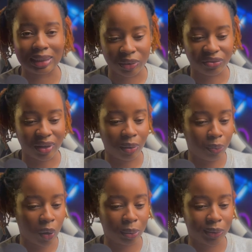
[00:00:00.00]
The file
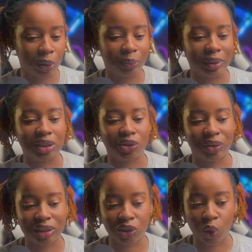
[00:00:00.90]
popped up in the
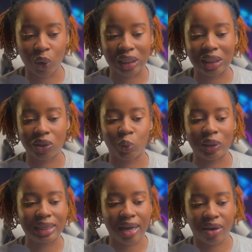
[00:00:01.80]
restore list
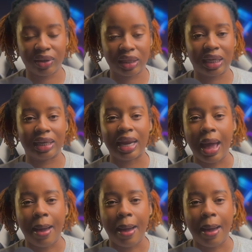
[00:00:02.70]
with everything,